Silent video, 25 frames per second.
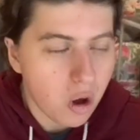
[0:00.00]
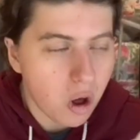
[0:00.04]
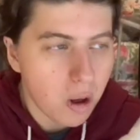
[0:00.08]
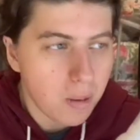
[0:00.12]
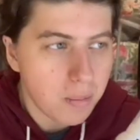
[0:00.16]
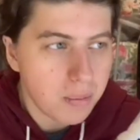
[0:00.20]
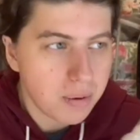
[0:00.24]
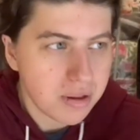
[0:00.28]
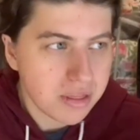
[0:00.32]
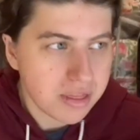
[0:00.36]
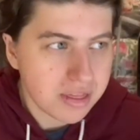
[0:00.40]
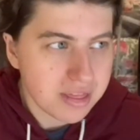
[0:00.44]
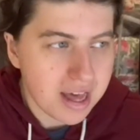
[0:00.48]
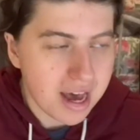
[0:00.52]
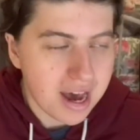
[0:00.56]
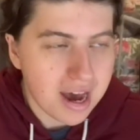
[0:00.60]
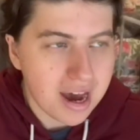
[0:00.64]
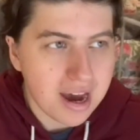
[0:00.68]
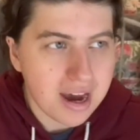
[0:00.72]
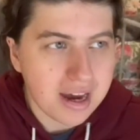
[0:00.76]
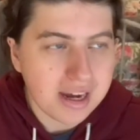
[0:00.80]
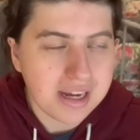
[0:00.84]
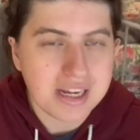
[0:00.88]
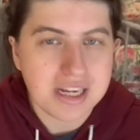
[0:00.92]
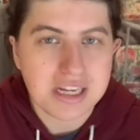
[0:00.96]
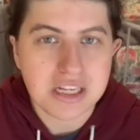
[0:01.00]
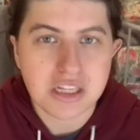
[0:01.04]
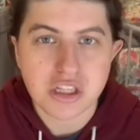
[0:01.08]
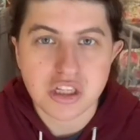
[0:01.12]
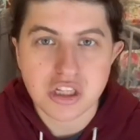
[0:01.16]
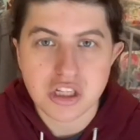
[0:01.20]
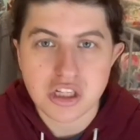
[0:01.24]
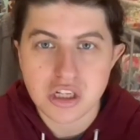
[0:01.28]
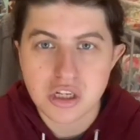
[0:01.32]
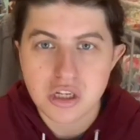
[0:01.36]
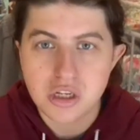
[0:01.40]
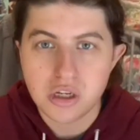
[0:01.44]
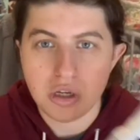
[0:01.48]
I'll put that
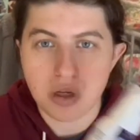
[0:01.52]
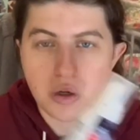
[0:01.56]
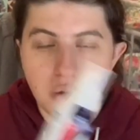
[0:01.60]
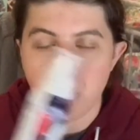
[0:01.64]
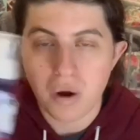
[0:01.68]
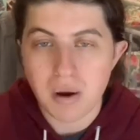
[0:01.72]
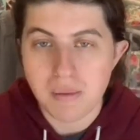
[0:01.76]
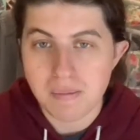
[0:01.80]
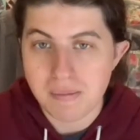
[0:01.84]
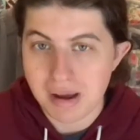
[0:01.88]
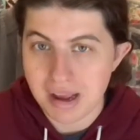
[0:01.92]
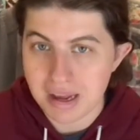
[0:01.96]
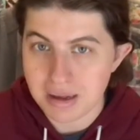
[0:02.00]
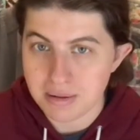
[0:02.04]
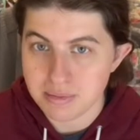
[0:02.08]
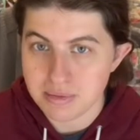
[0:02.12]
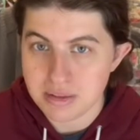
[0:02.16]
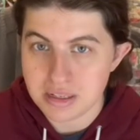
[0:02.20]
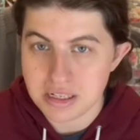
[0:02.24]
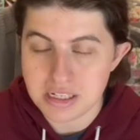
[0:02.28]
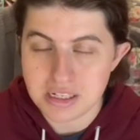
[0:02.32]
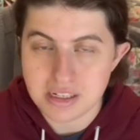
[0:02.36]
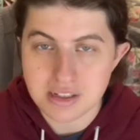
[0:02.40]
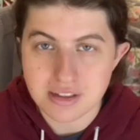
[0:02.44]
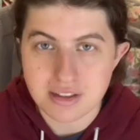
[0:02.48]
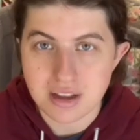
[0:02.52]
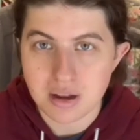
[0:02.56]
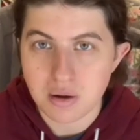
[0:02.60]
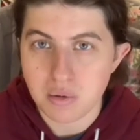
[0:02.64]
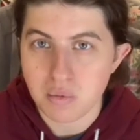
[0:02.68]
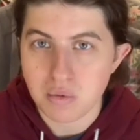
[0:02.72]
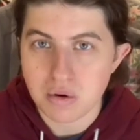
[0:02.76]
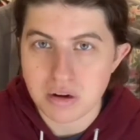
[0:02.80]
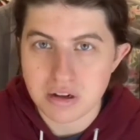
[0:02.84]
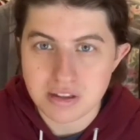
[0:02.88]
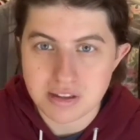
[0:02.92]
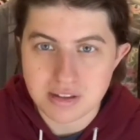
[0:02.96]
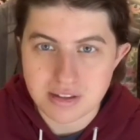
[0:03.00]
into my empties, like
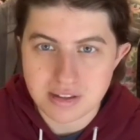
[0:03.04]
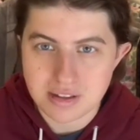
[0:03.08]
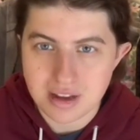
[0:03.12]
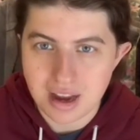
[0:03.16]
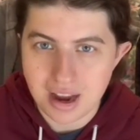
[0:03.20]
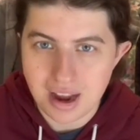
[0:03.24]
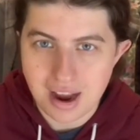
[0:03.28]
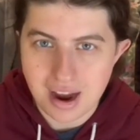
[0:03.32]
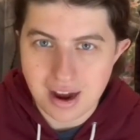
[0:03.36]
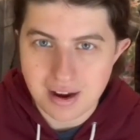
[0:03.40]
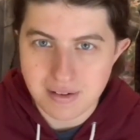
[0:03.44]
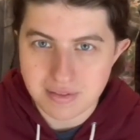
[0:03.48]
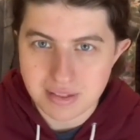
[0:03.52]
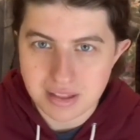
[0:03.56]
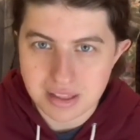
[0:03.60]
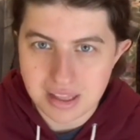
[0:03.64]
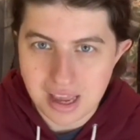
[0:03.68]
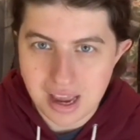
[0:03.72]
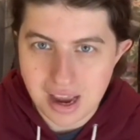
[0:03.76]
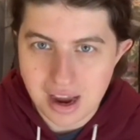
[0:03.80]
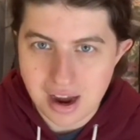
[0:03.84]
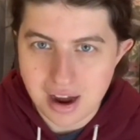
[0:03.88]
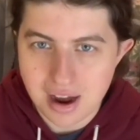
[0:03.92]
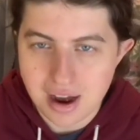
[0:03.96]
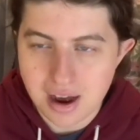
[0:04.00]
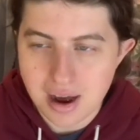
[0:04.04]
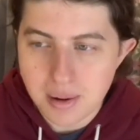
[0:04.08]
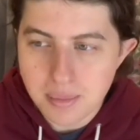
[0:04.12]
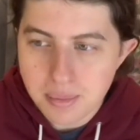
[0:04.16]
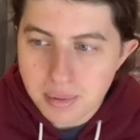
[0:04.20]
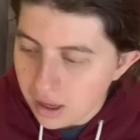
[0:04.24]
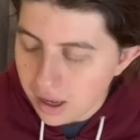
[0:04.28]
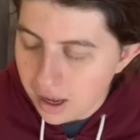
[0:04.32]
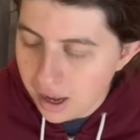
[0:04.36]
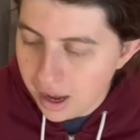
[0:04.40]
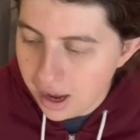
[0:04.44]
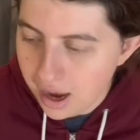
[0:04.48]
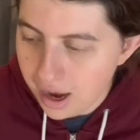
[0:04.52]
once I have the cap.